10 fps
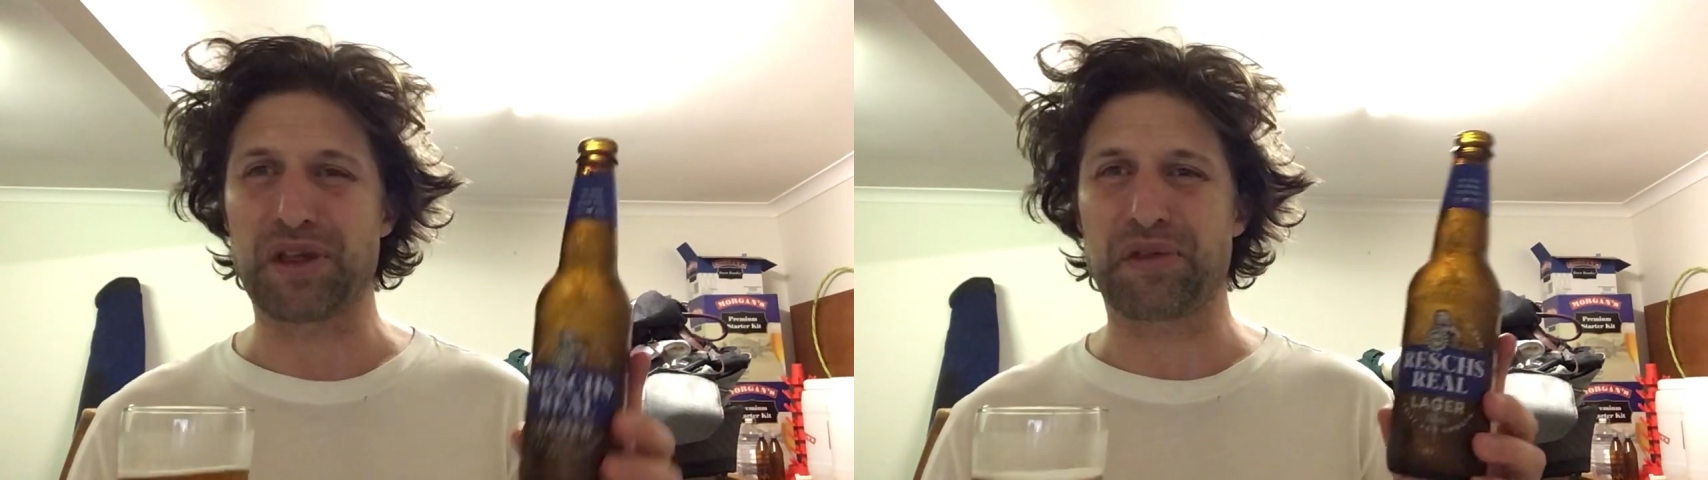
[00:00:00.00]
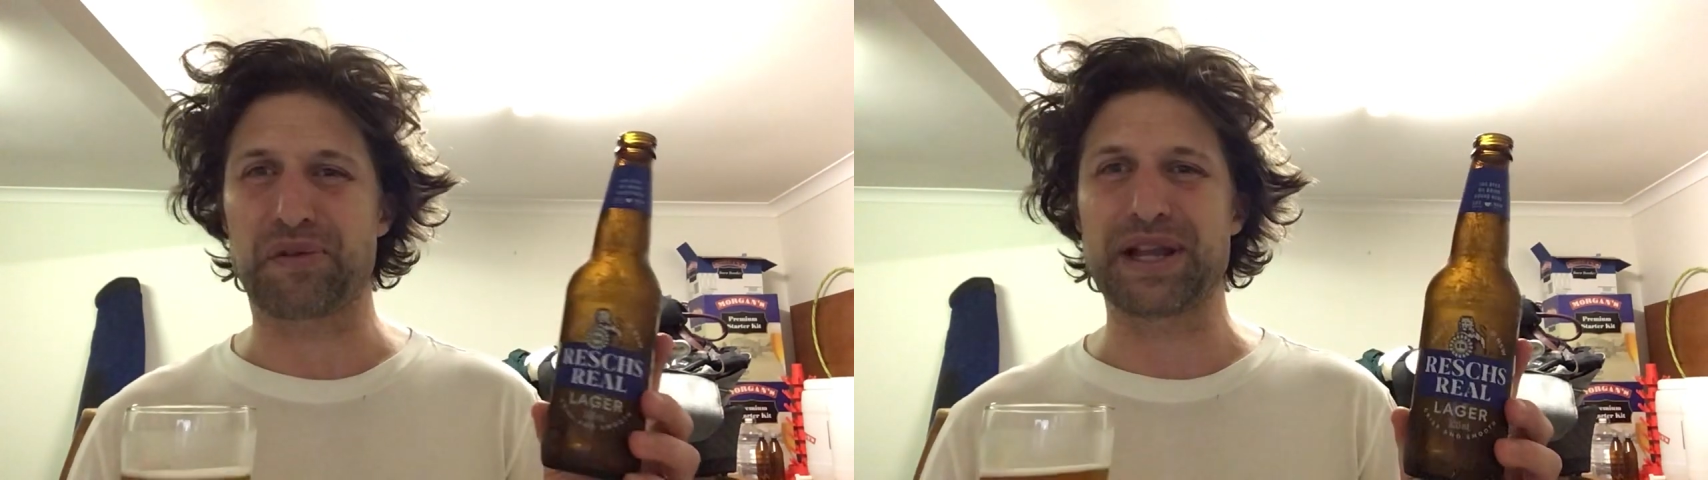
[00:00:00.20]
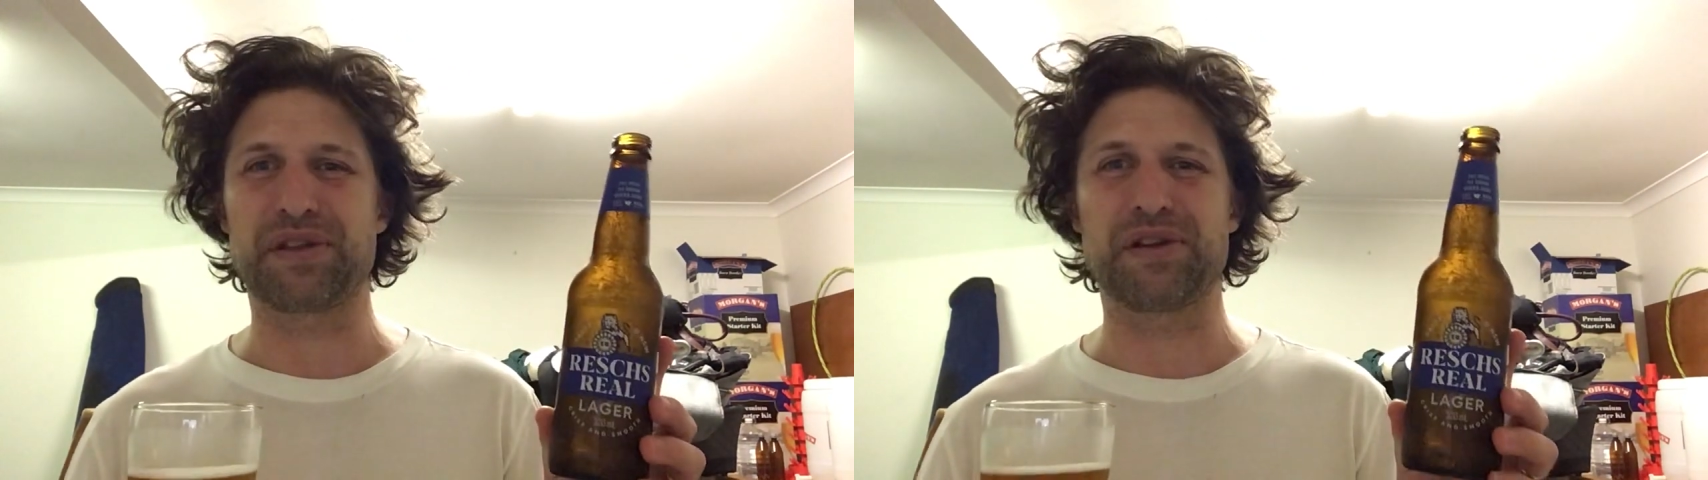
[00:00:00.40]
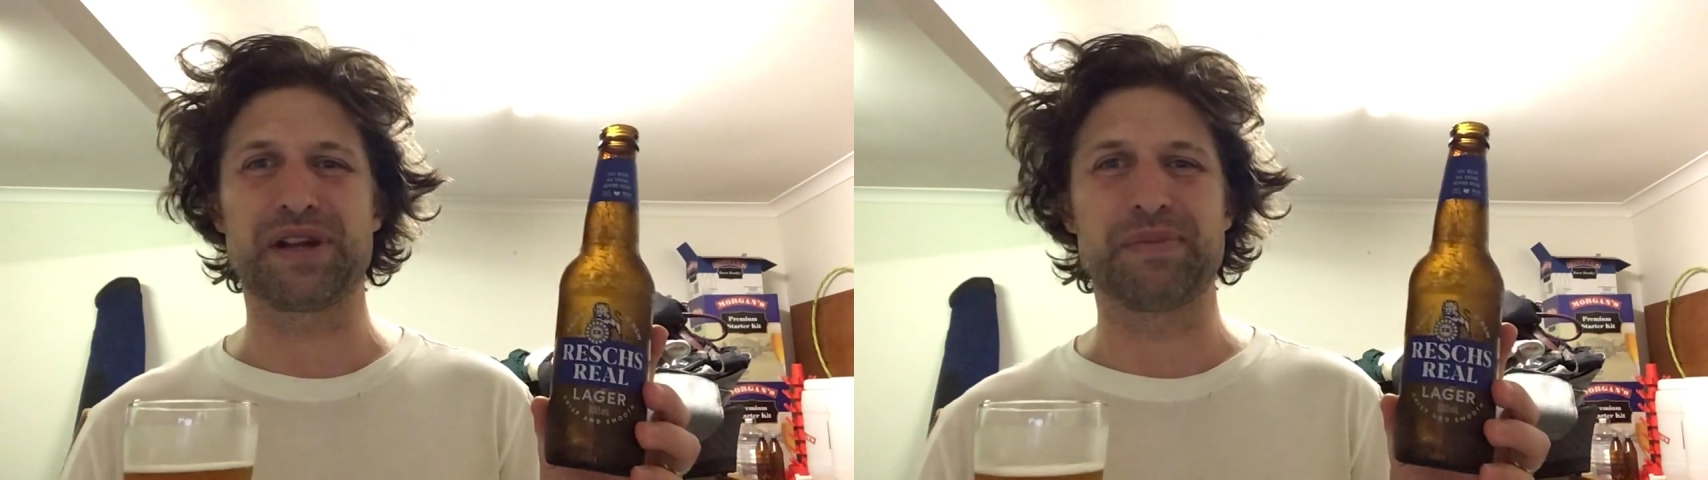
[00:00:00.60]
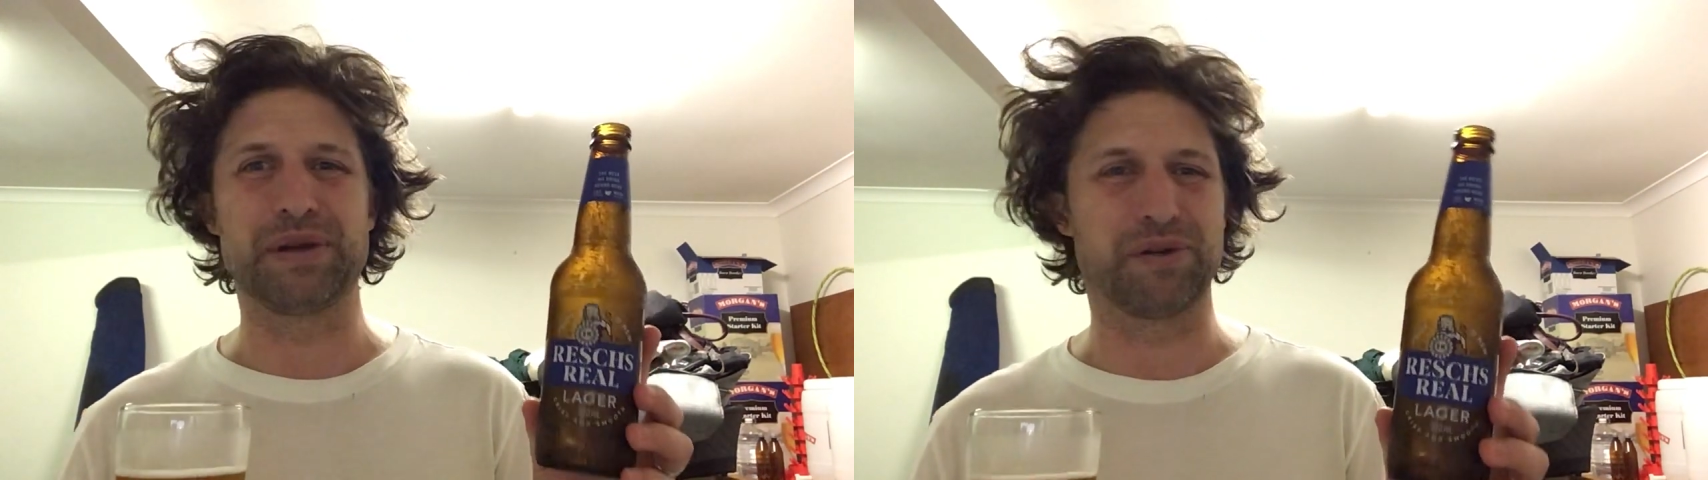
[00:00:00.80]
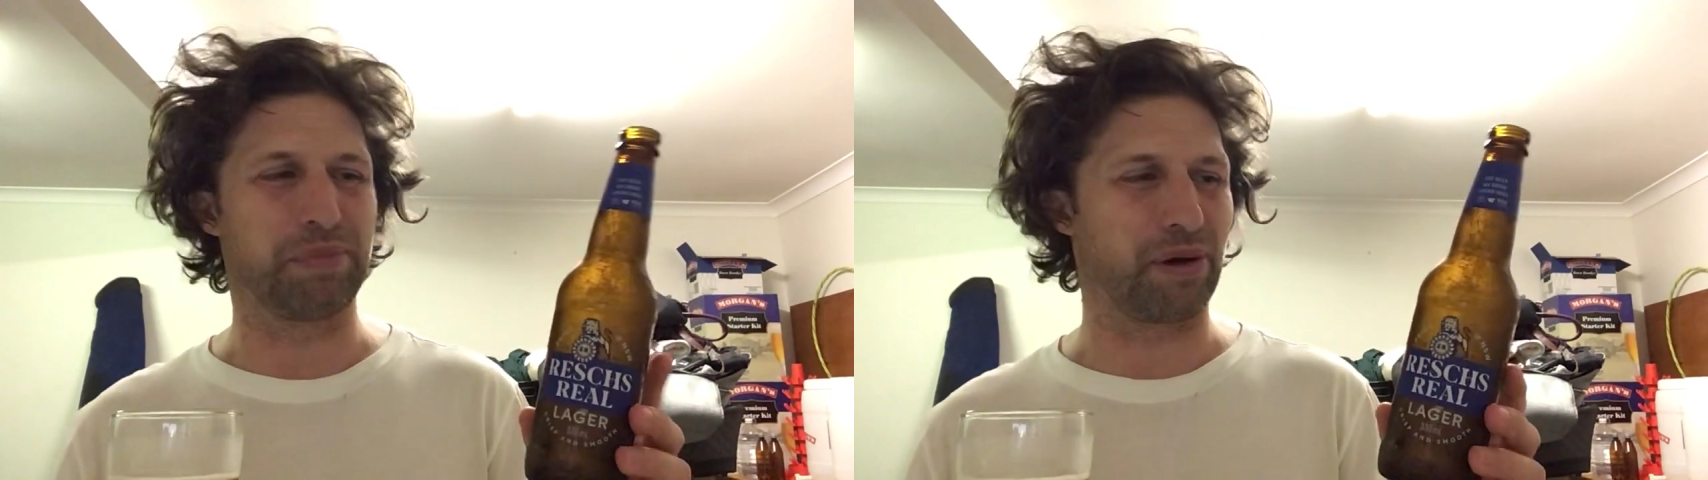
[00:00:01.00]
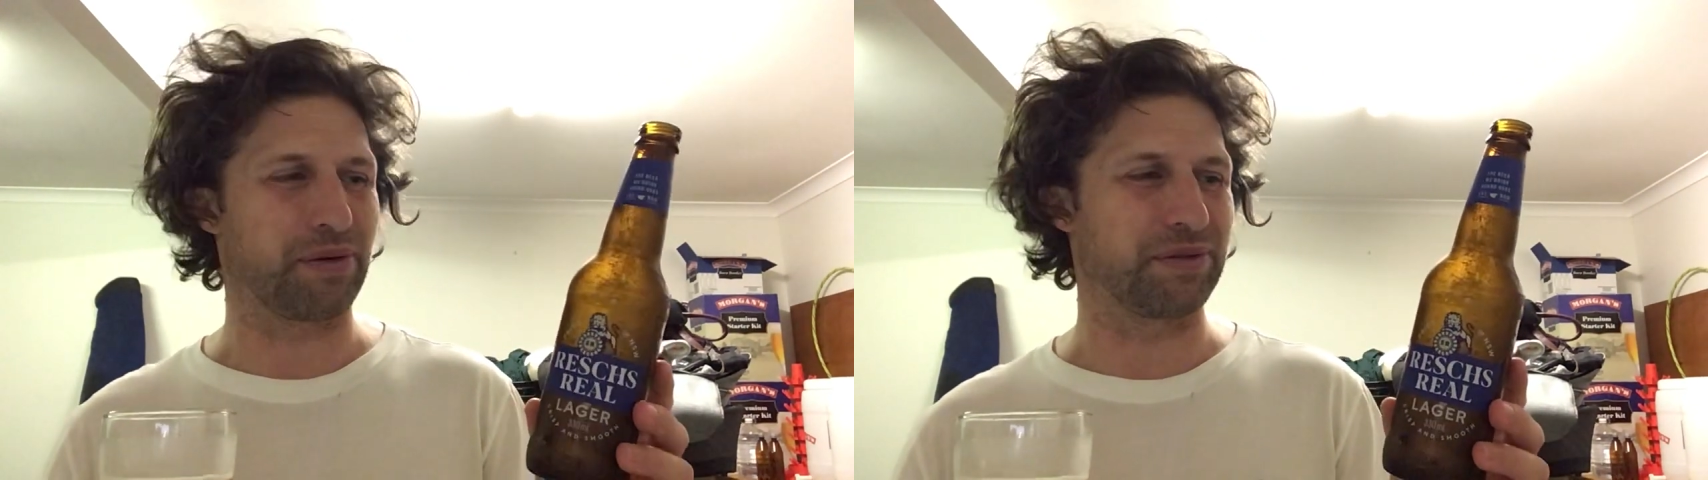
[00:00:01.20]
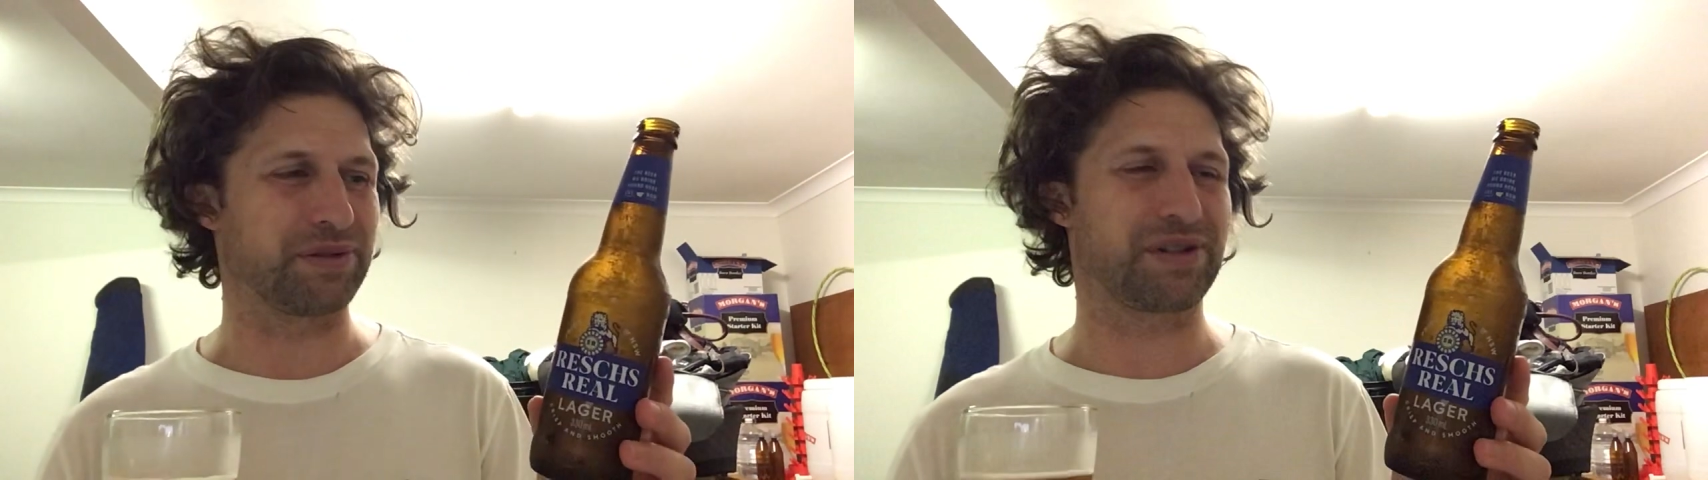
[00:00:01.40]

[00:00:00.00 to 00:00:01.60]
330ml bottles